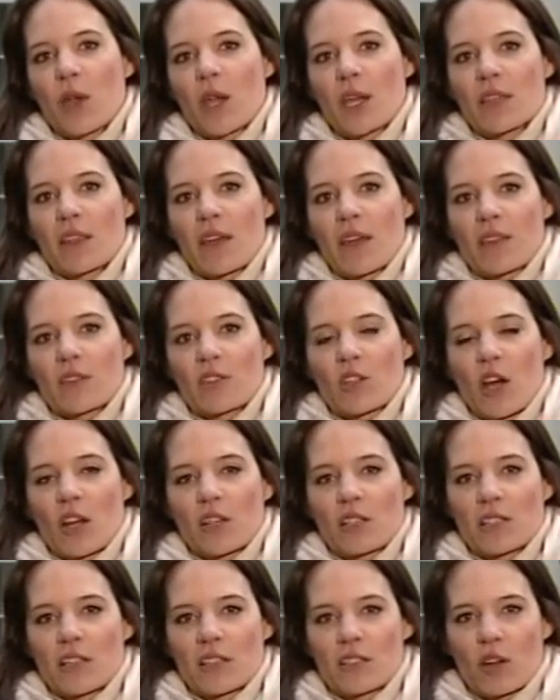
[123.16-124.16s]
week that the
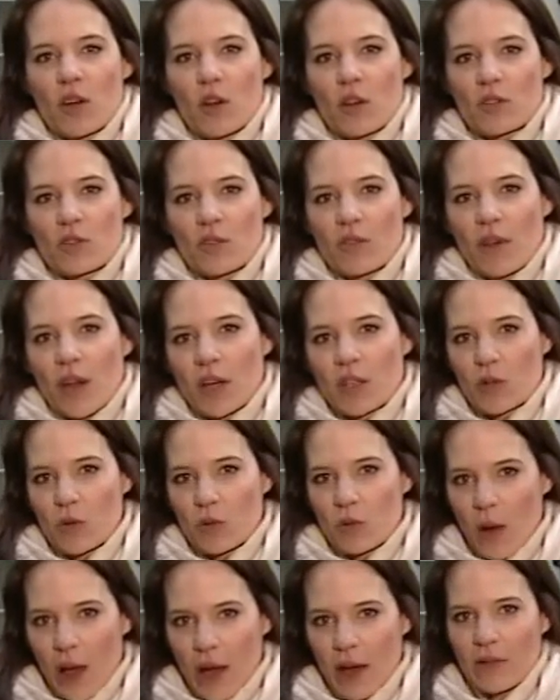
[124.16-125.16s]
Chancellor's controversial
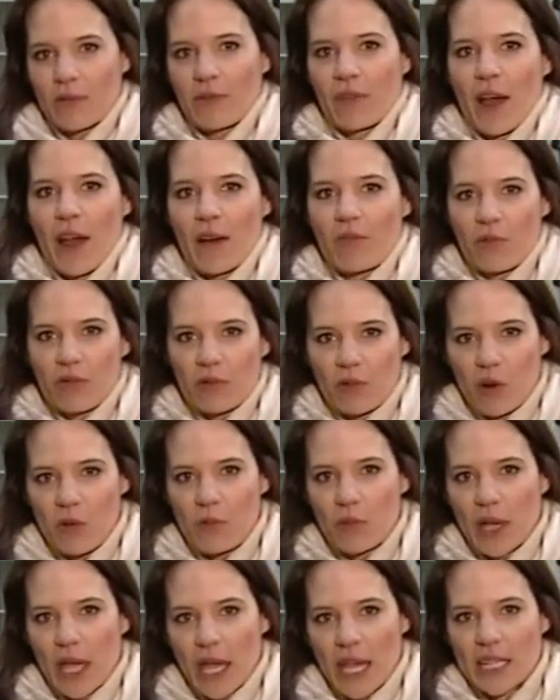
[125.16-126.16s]
welfare
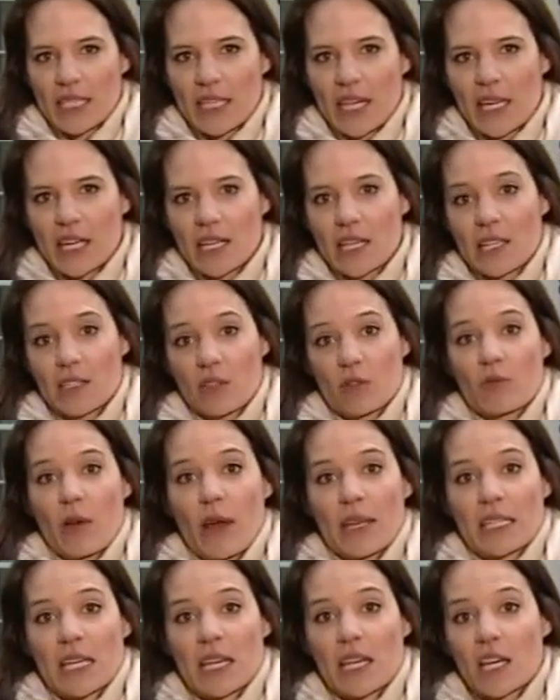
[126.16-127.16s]
reform kicked in. And he's
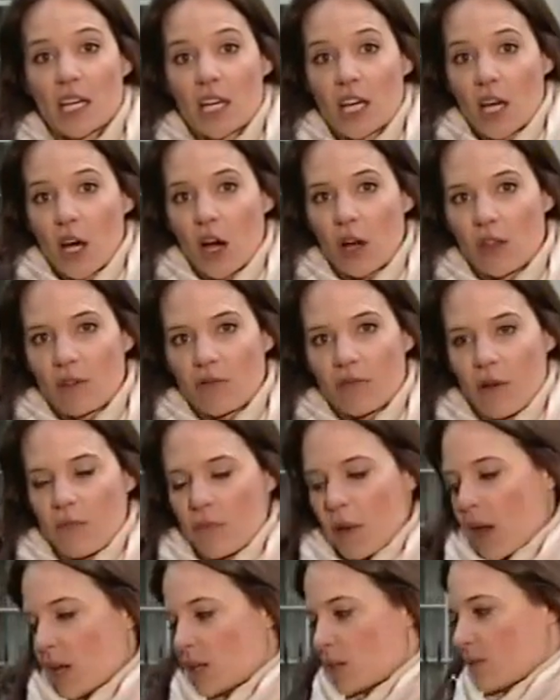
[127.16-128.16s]
already on the
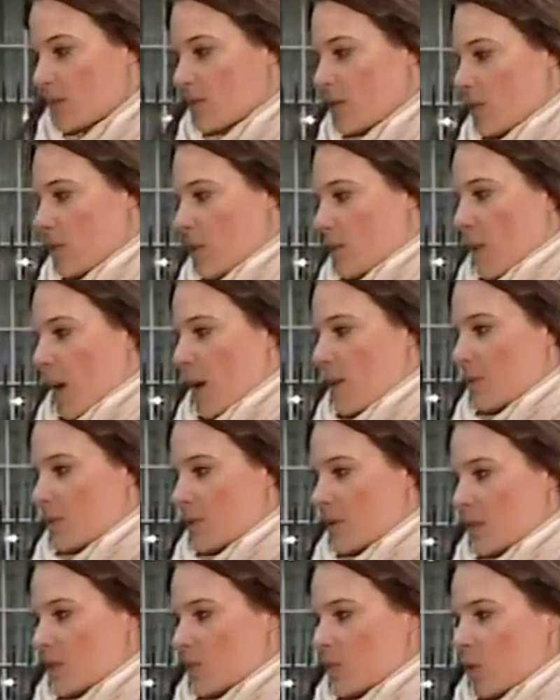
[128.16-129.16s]
front page of some of the
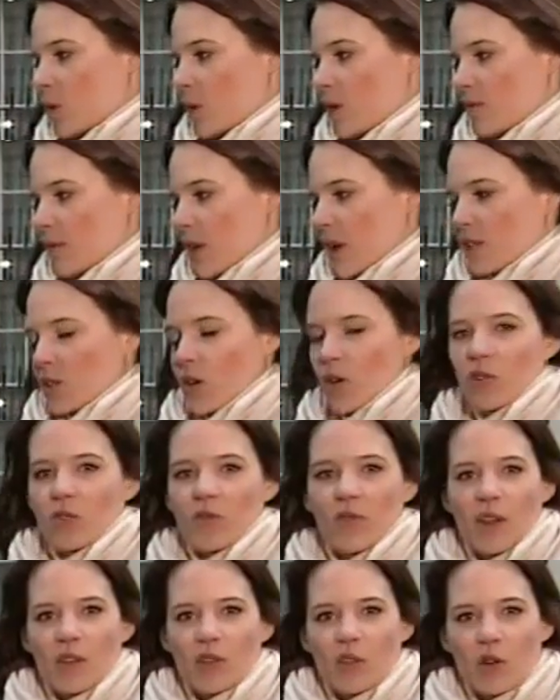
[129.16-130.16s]
papers this morning for his
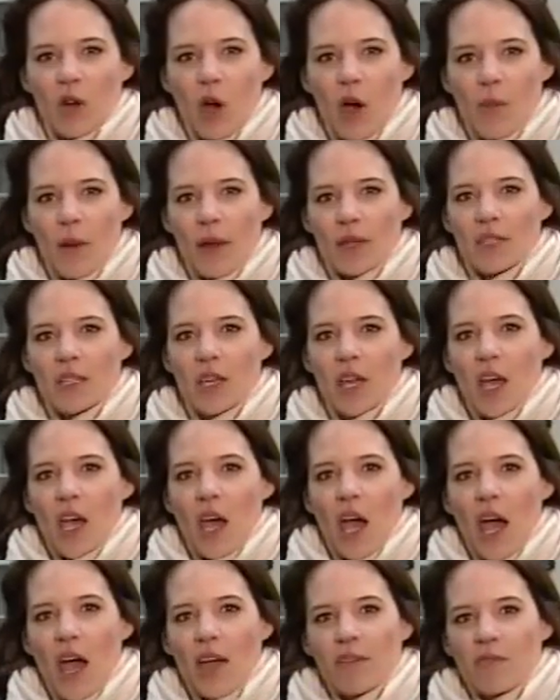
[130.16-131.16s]
controversial comments
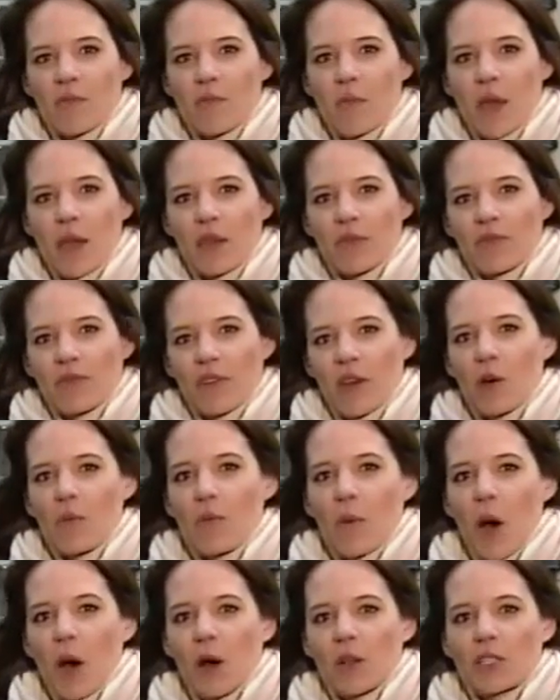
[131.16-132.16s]
over Mick
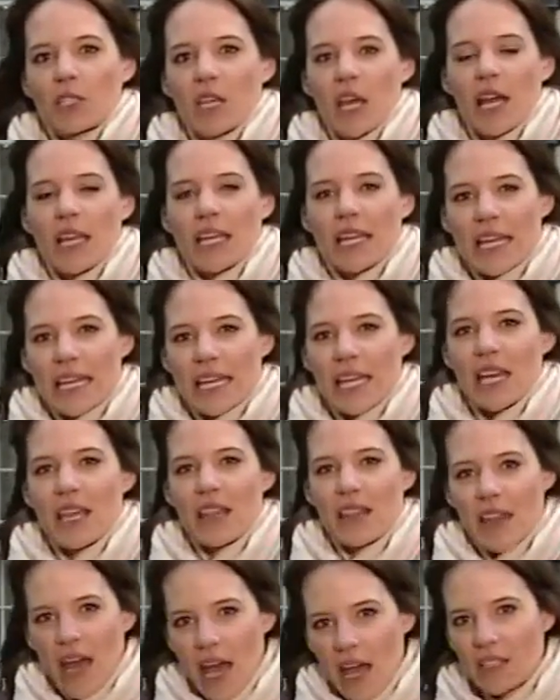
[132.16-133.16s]
Philpot,
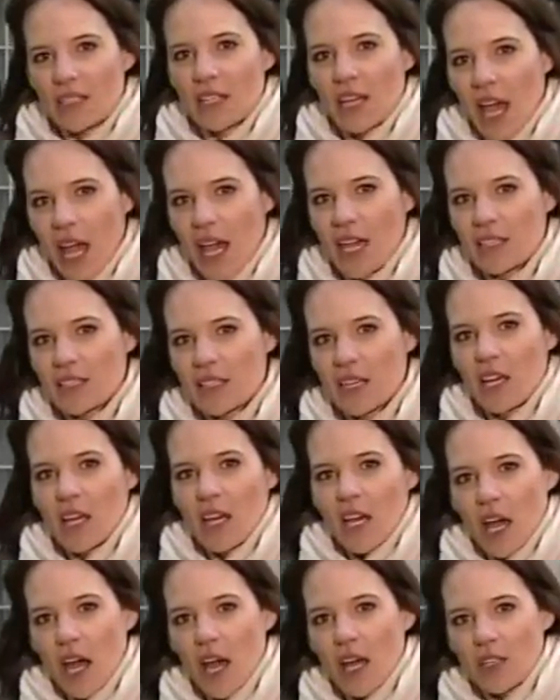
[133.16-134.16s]
linking that case
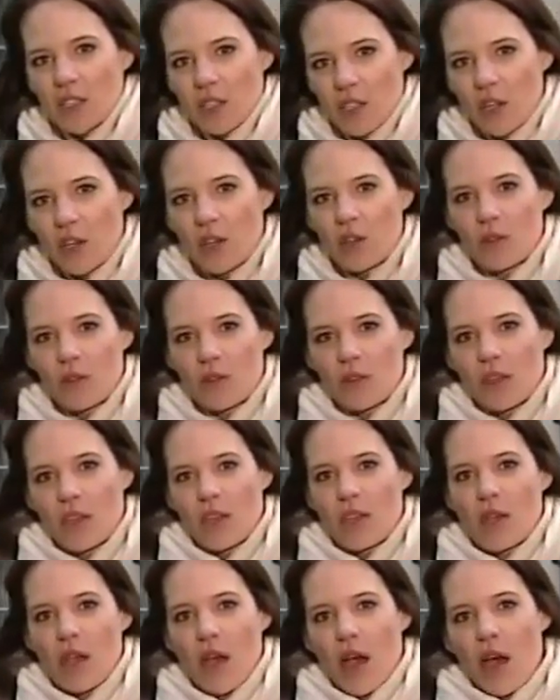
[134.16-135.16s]
to
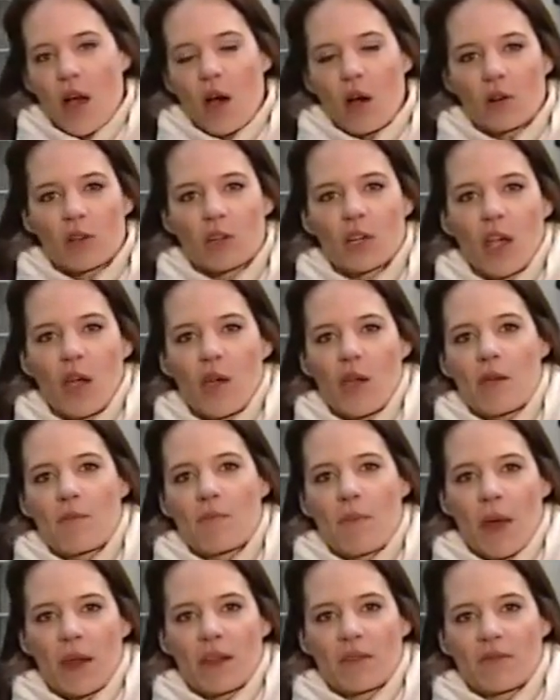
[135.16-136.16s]
the ongoing
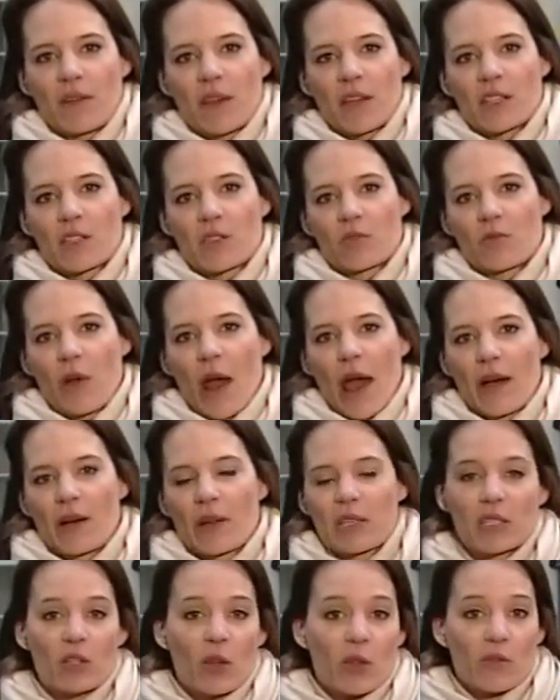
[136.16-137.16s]
benefits row.
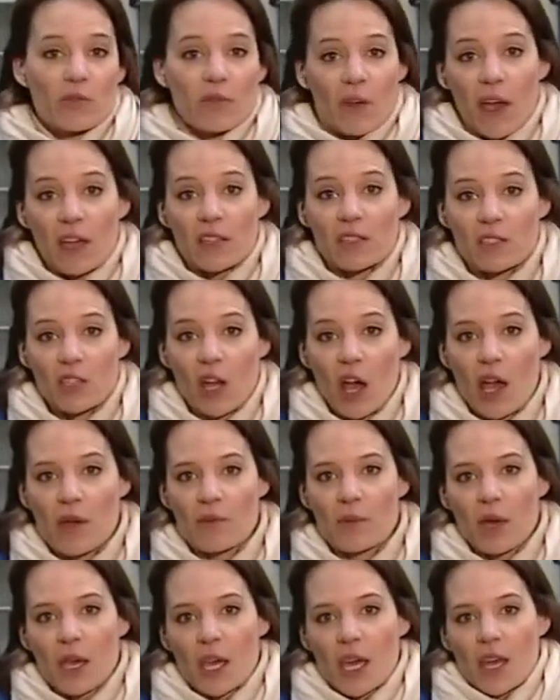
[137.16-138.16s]
It's not the first time